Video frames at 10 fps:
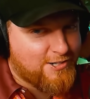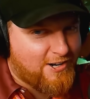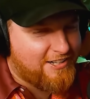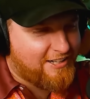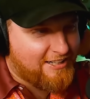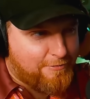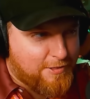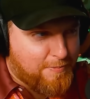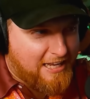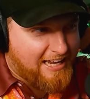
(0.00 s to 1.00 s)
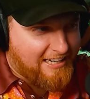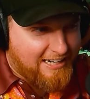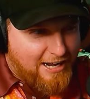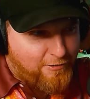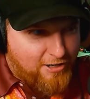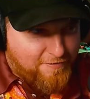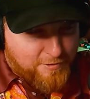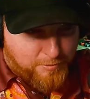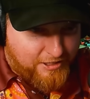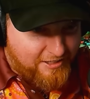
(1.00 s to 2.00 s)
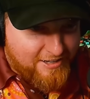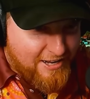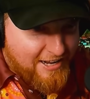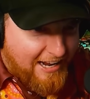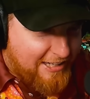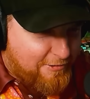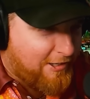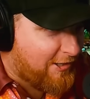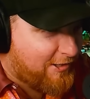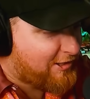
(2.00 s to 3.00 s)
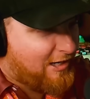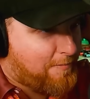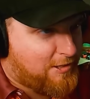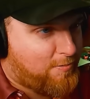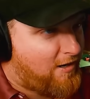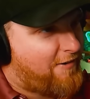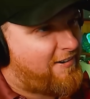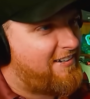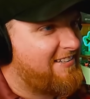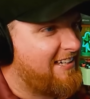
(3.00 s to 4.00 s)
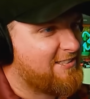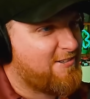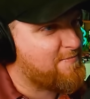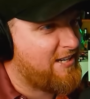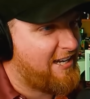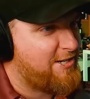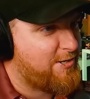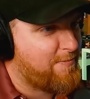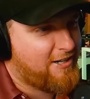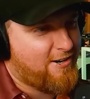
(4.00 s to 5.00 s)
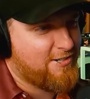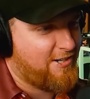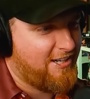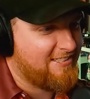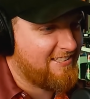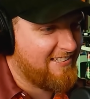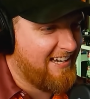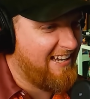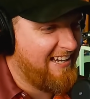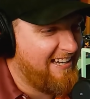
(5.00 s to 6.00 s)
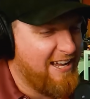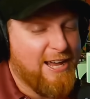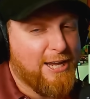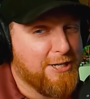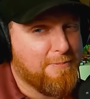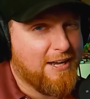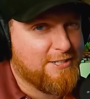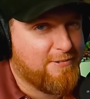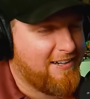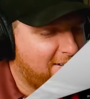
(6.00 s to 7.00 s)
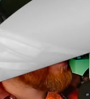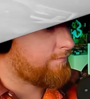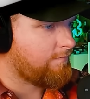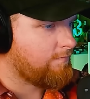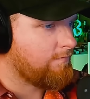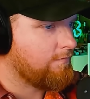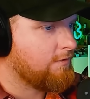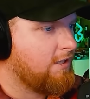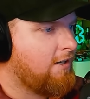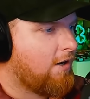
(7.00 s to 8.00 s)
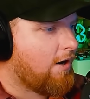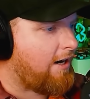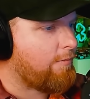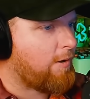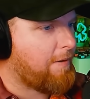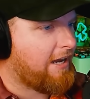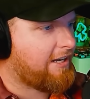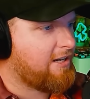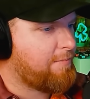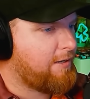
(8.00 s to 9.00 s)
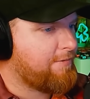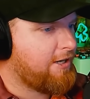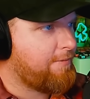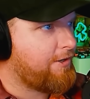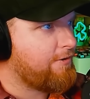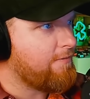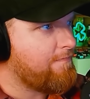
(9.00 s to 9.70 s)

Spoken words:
or anything that would be hanging out comfortably at 300 kilometers per hour. That's what I'm saying. German cars are nuts in the best way. All right, we're back in a BMW,